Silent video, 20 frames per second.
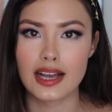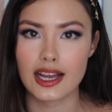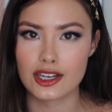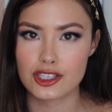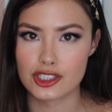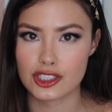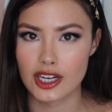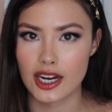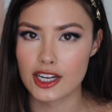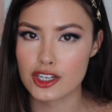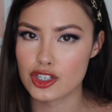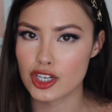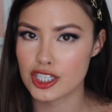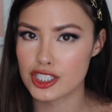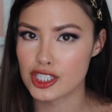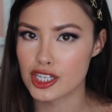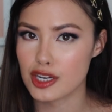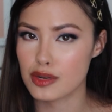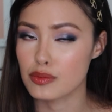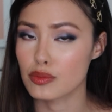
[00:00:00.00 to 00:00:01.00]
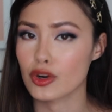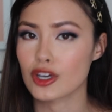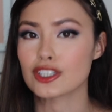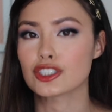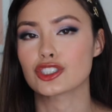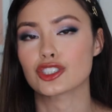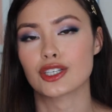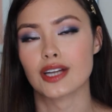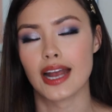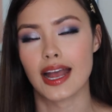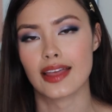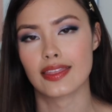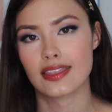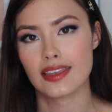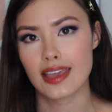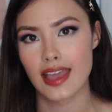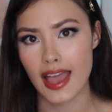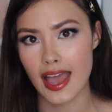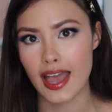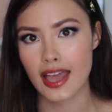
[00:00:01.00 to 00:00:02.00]
extra hydration and moisture at
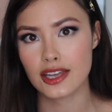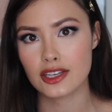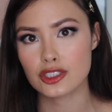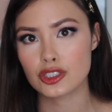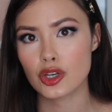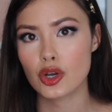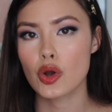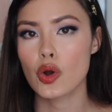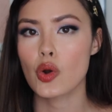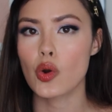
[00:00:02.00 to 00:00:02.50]
the end,